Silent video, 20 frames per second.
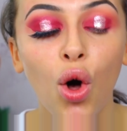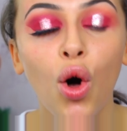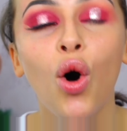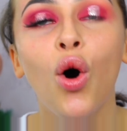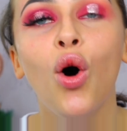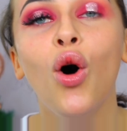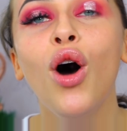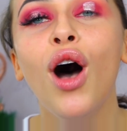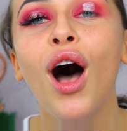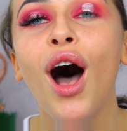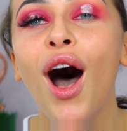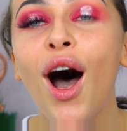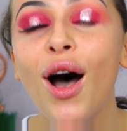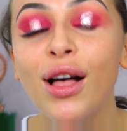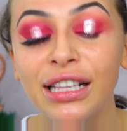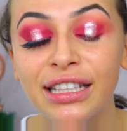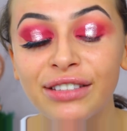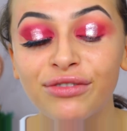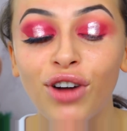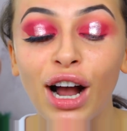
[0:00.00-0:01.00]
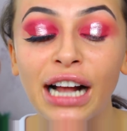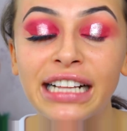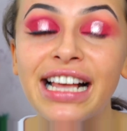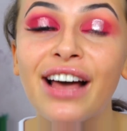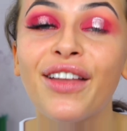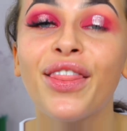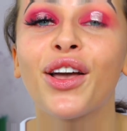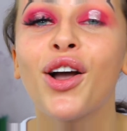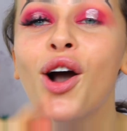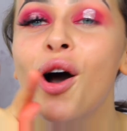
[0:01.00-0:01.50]
Or write
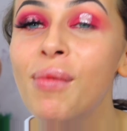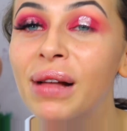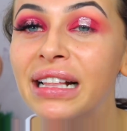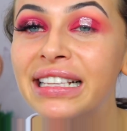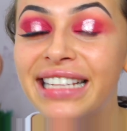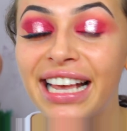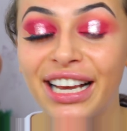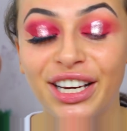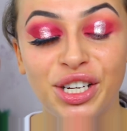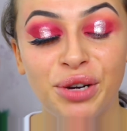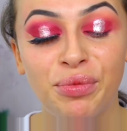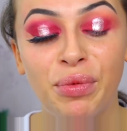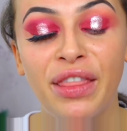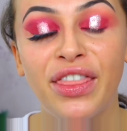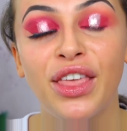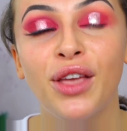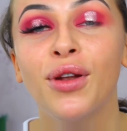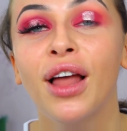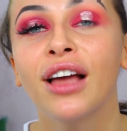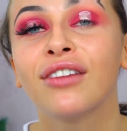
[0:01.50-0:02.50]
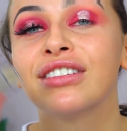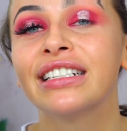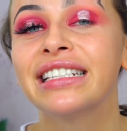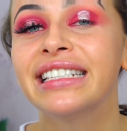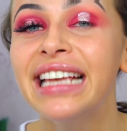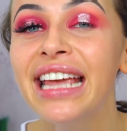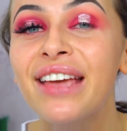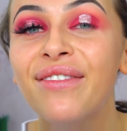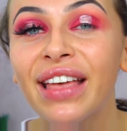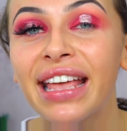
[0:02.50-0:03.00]
down in the comment section whether you like
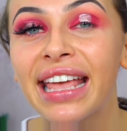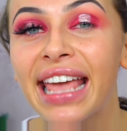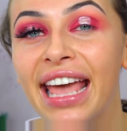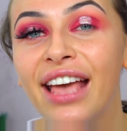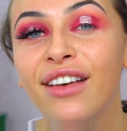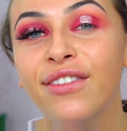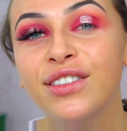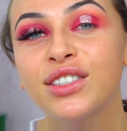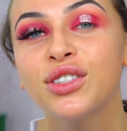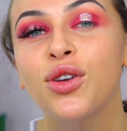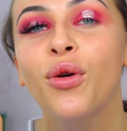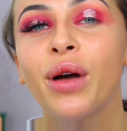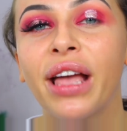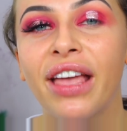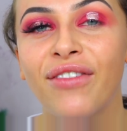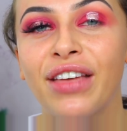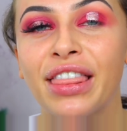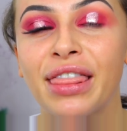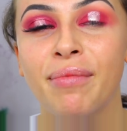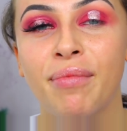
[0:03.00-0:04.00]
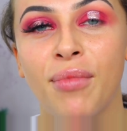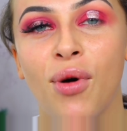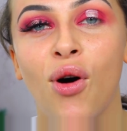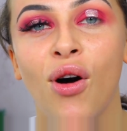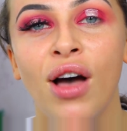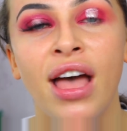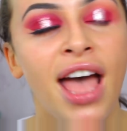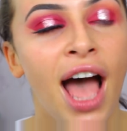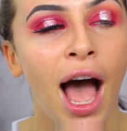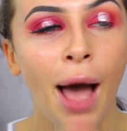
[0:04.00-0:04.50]
receiving gifts or giving them
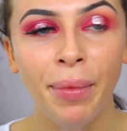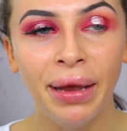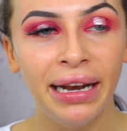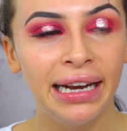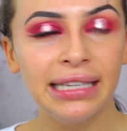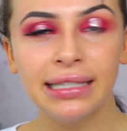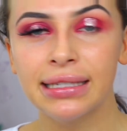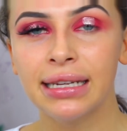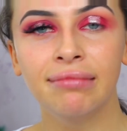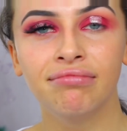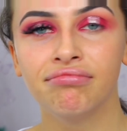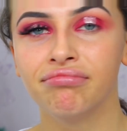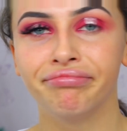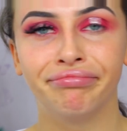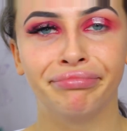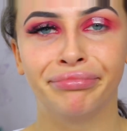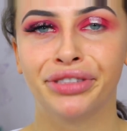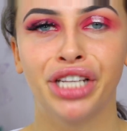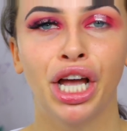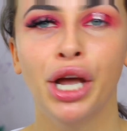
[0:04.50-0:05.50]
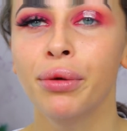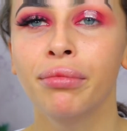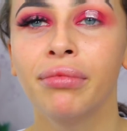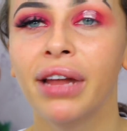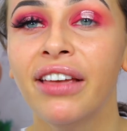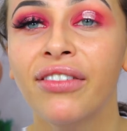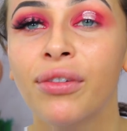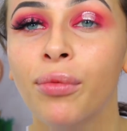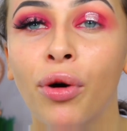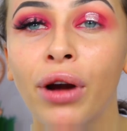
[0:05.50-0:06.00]
more. I mean, listen,
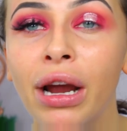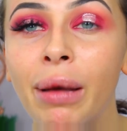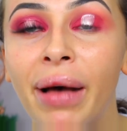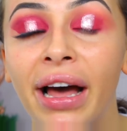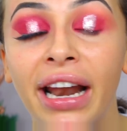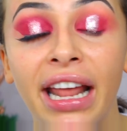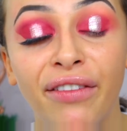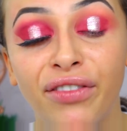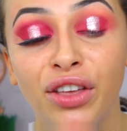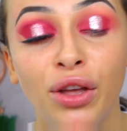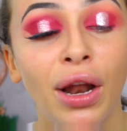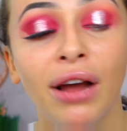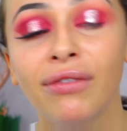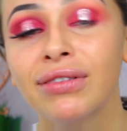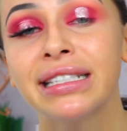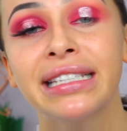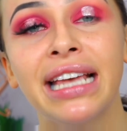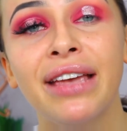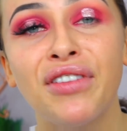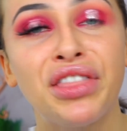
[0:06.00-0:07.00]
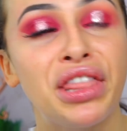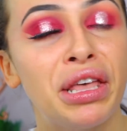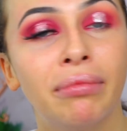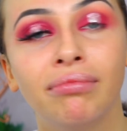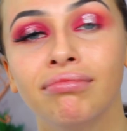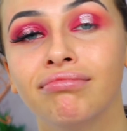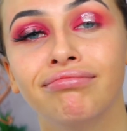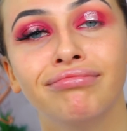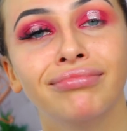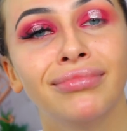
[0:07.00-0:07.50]
don't even worry about it. If you like receiving
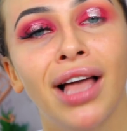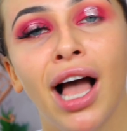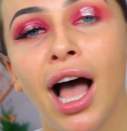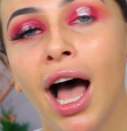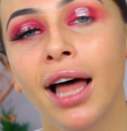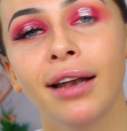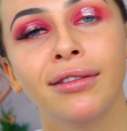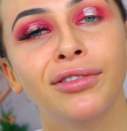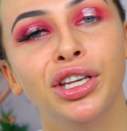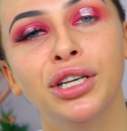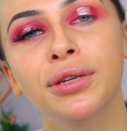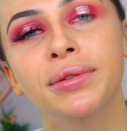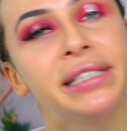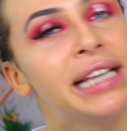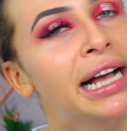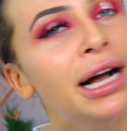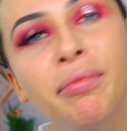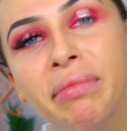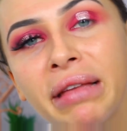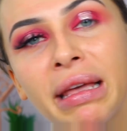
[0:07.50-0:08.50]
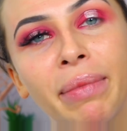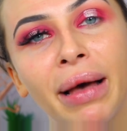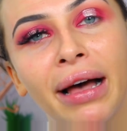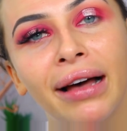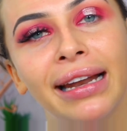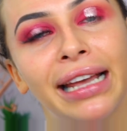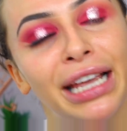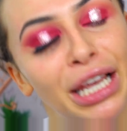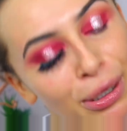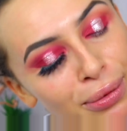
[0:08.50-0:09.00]
them, hun, you tell me
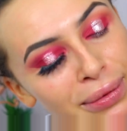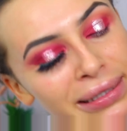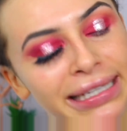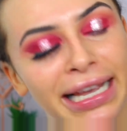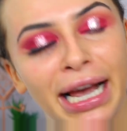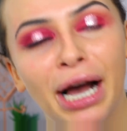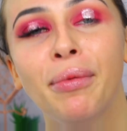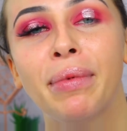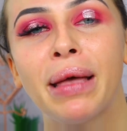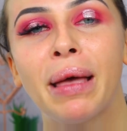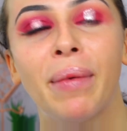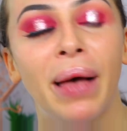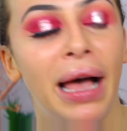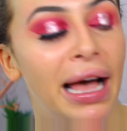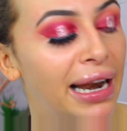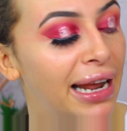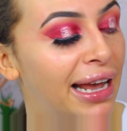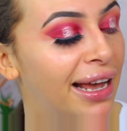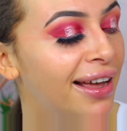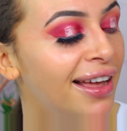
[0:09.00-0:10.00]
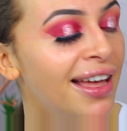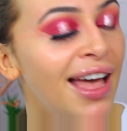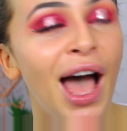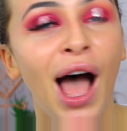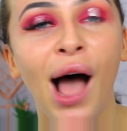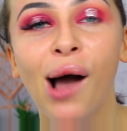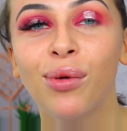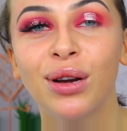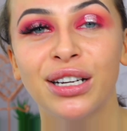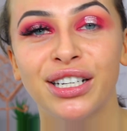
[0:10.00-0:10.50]
about it. You tell me about it.
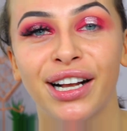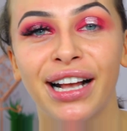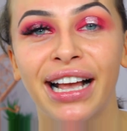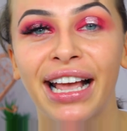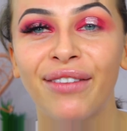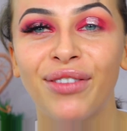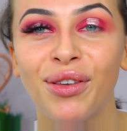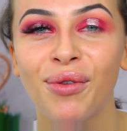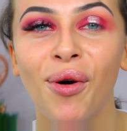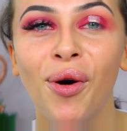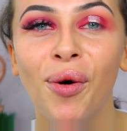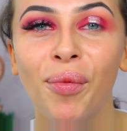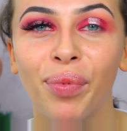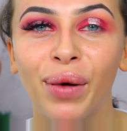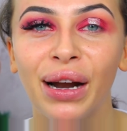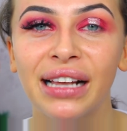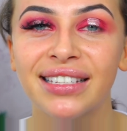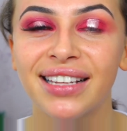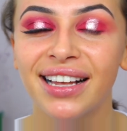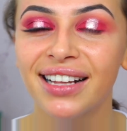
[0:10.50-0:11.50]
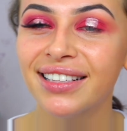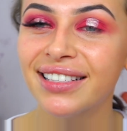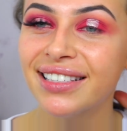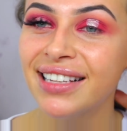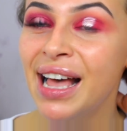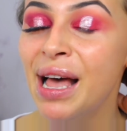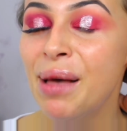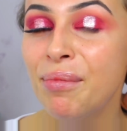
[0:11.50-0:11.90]
I wish I could give you all presents.